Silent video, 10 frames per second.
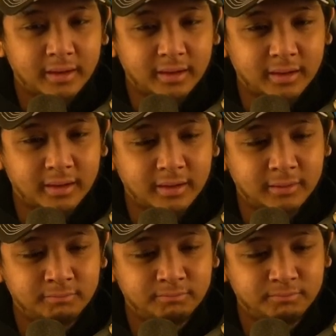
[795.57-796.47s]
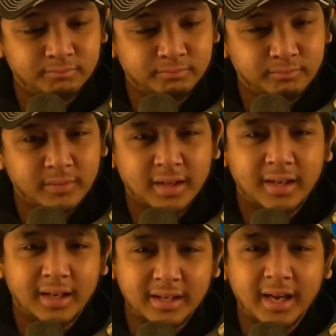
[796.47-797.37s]

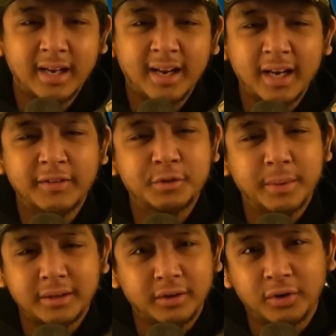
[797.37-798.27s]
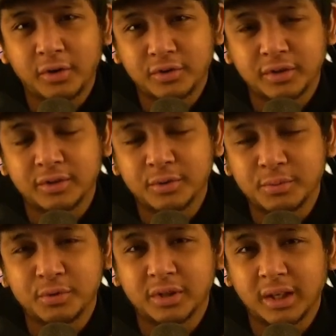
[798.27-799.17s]
yeah, I kind of expected her to do
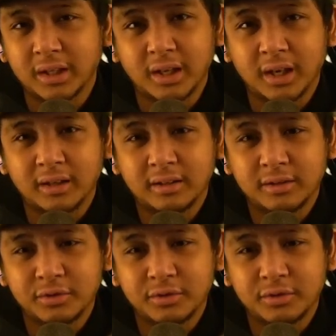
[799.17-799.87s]
some shit like that.